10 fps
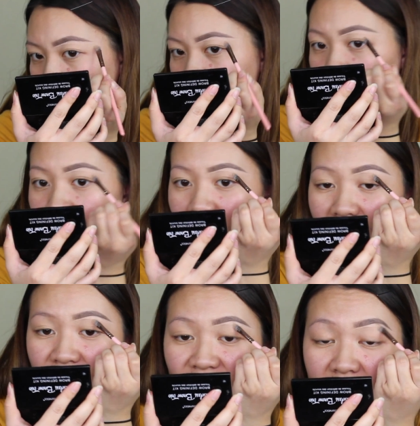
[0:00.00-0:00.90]
So
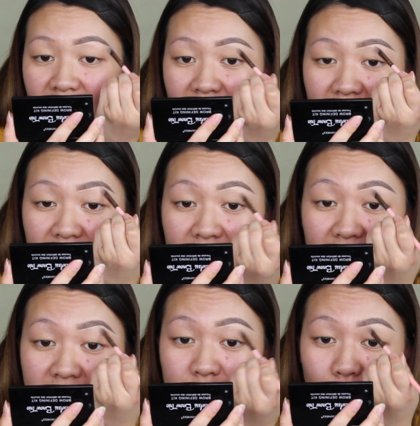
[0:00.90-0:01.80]
I feel like
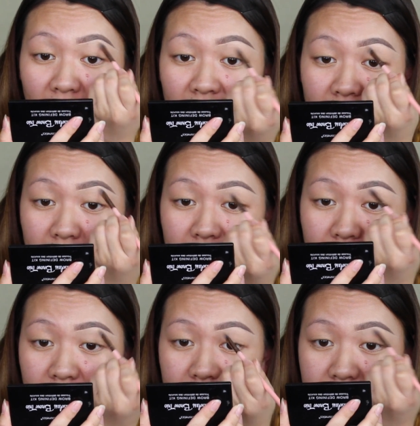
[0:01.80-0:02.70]
this part
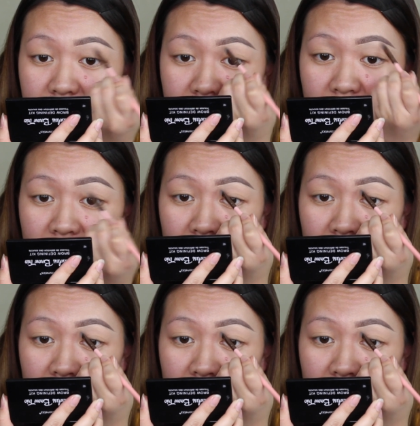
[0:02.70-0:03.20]
is